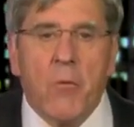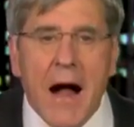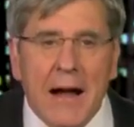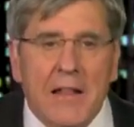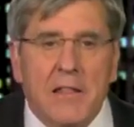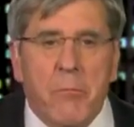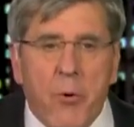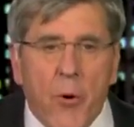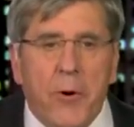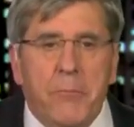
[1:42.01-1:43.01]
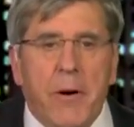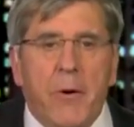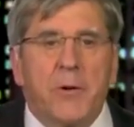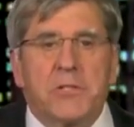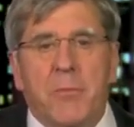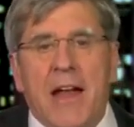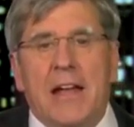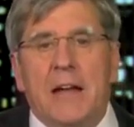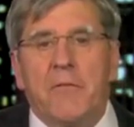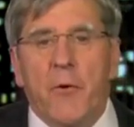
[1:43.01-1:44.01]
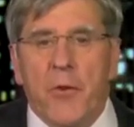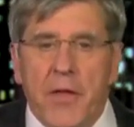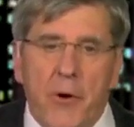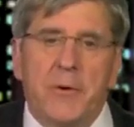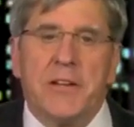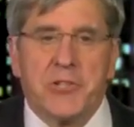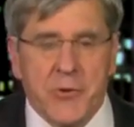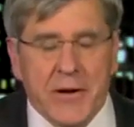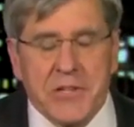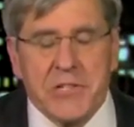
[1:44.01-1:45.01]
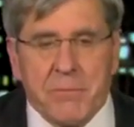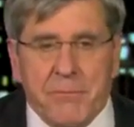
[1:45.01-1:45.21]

wanted the pork barrel spending for their districts.